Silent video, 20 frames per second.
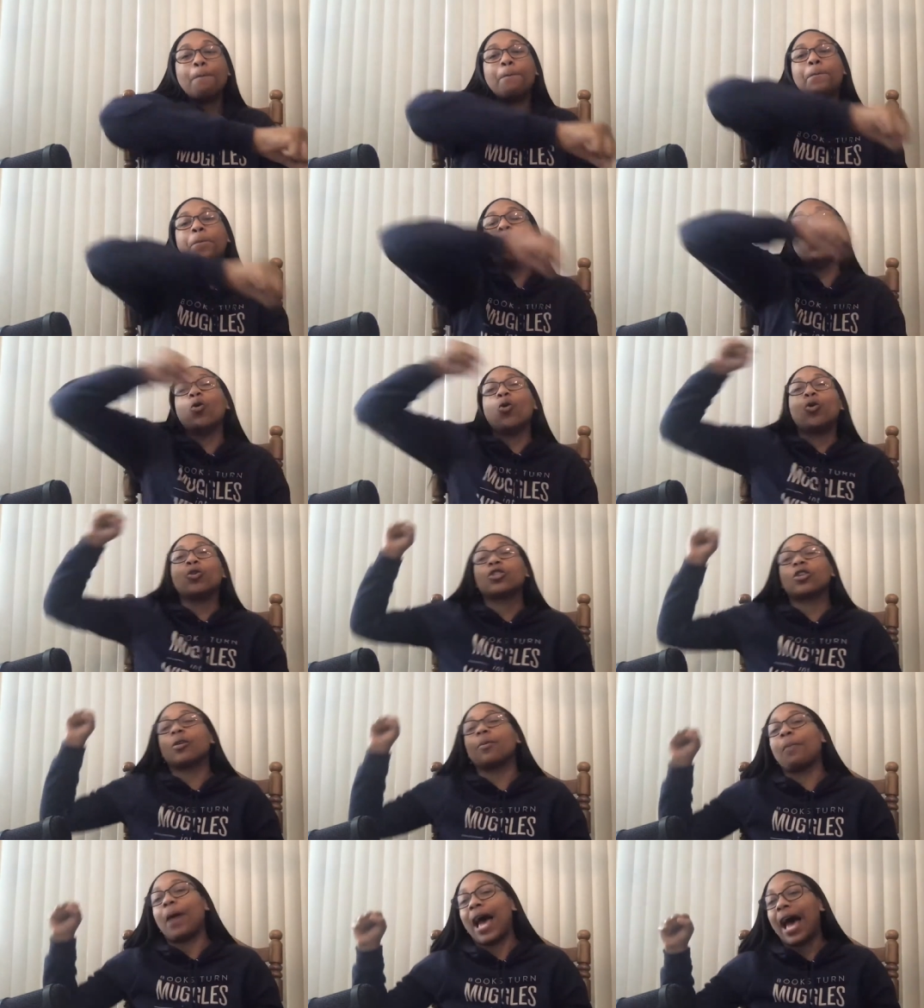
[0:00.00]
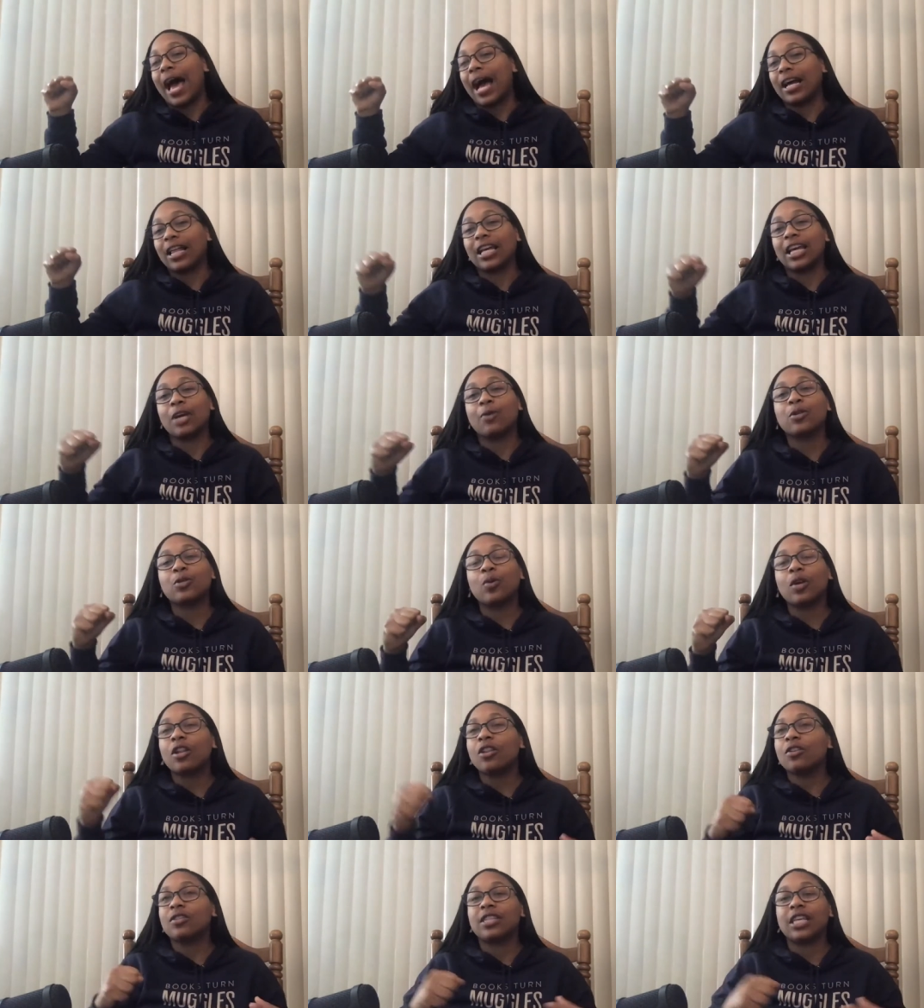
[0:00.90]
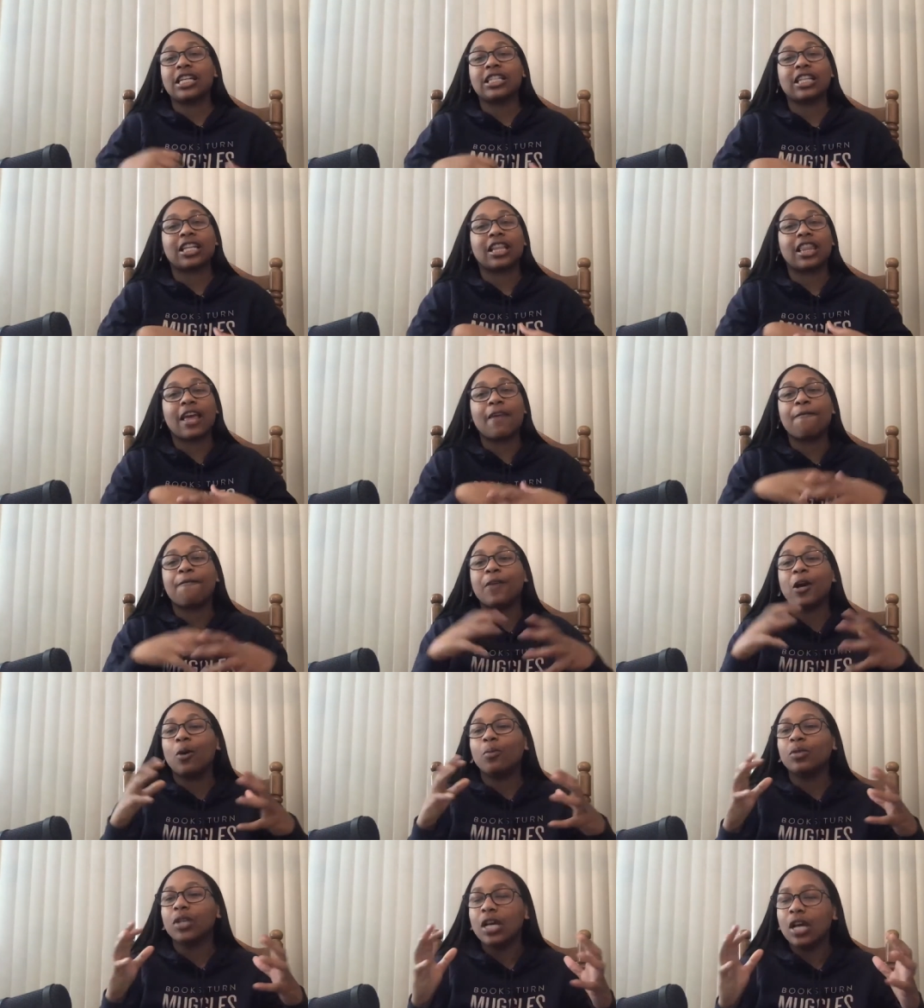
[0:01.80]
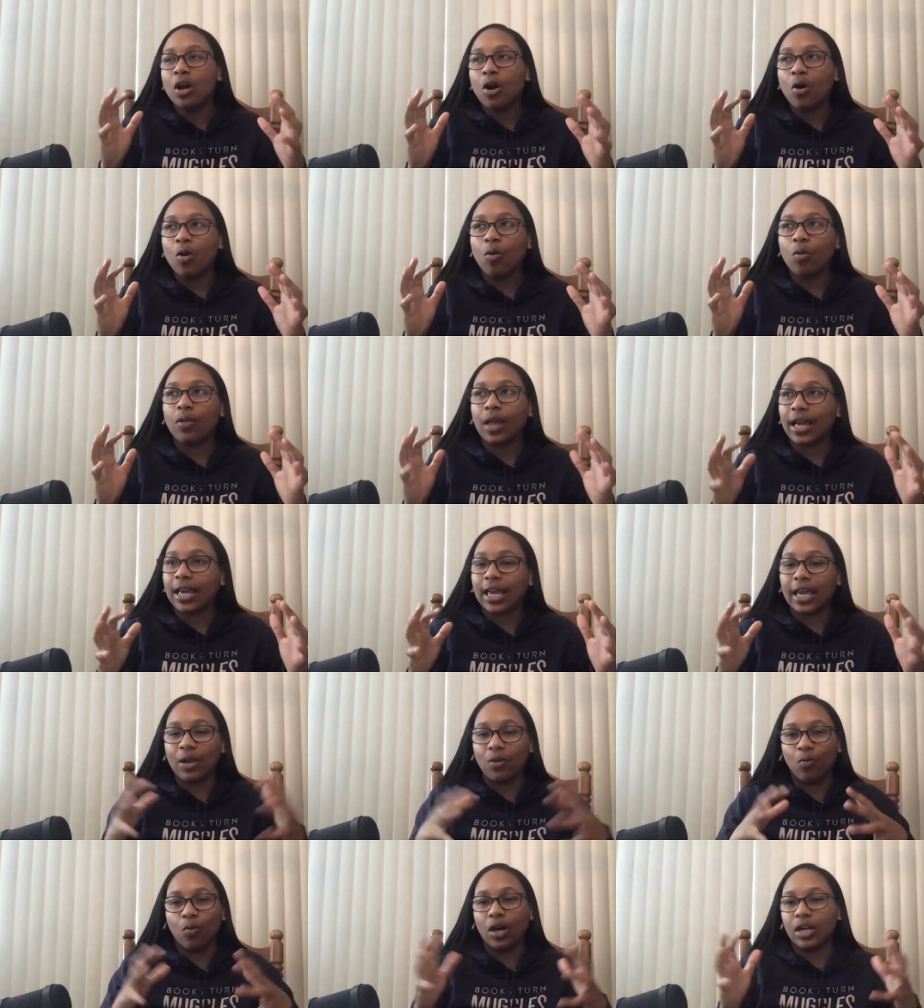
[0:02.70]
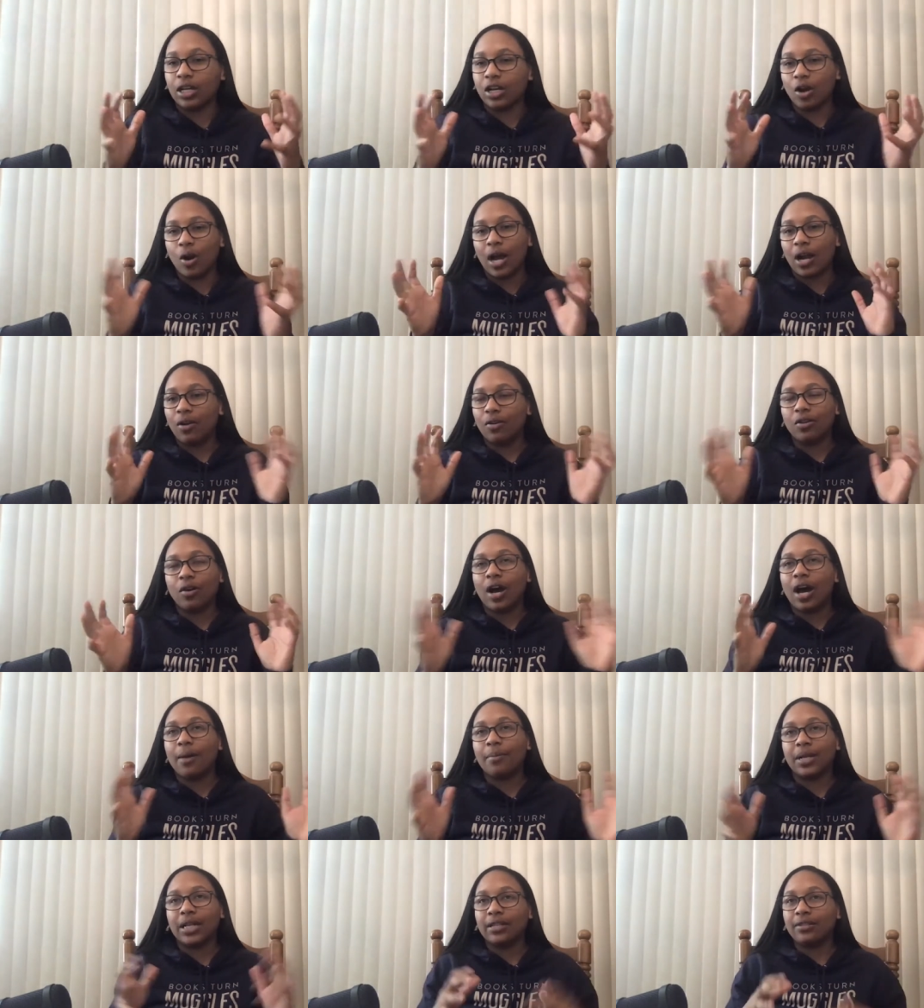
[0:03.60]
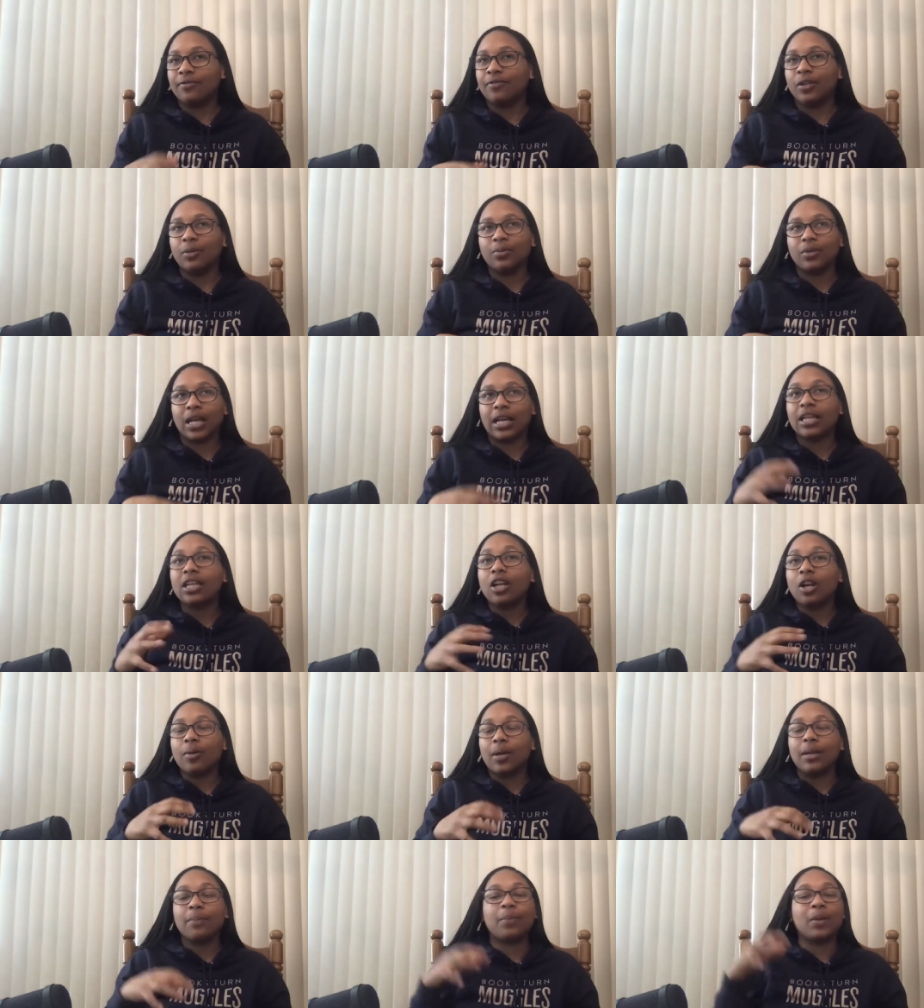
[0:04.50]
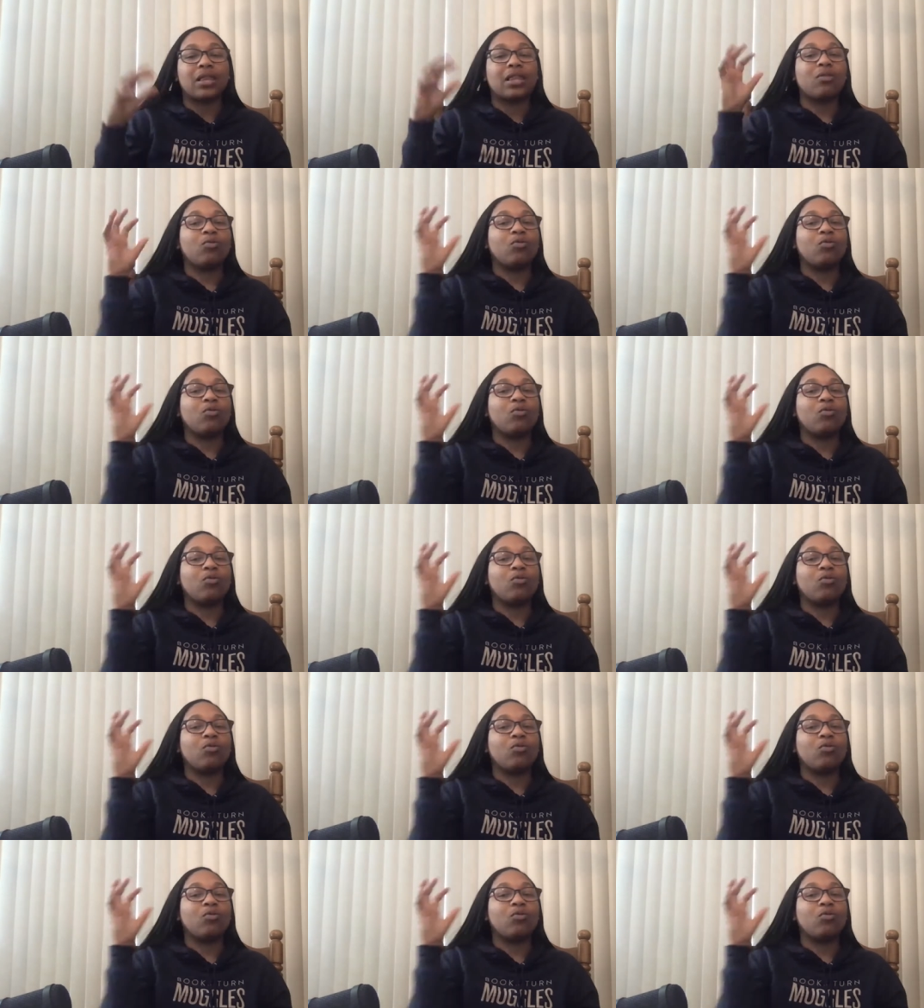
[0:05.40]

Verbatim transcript: pulls her back. Like it was one of those things that like, they filmed like in one go. I don't know how many filmed like you know, I mean, but